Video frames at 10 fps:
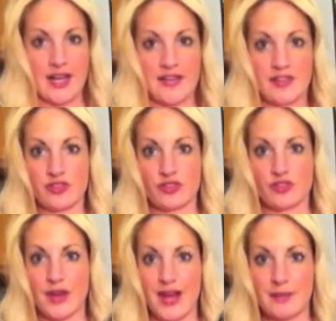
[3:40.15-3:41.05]
and then just
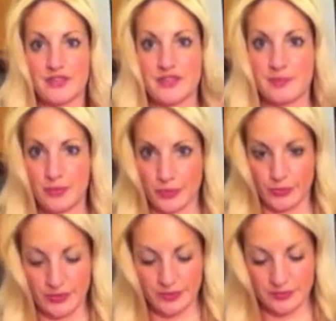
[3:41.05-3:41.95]
grab a
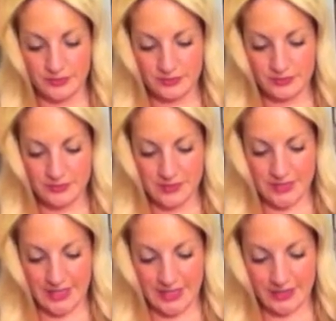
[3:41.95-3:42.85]
spoon
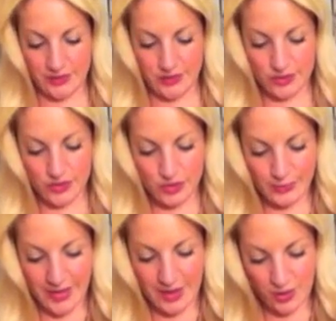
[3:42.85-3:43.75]
and then scoop
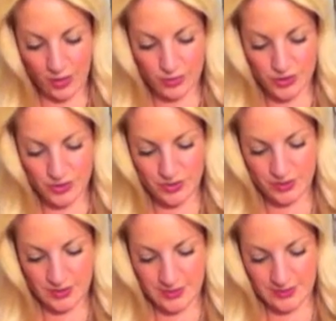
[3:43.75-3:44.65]
out
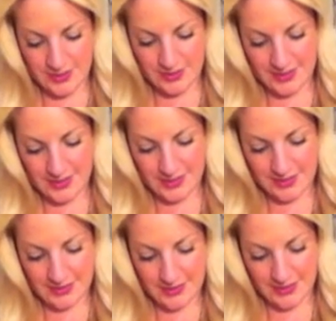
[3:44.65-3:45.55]
the
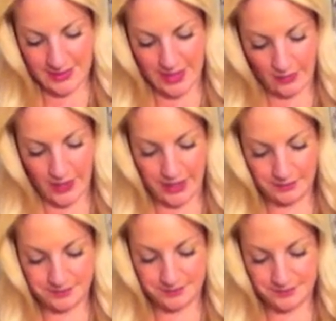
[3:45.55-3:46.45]
seeds that
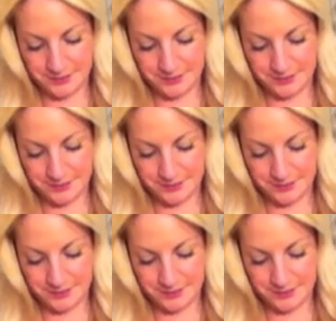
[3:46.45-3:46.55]
way.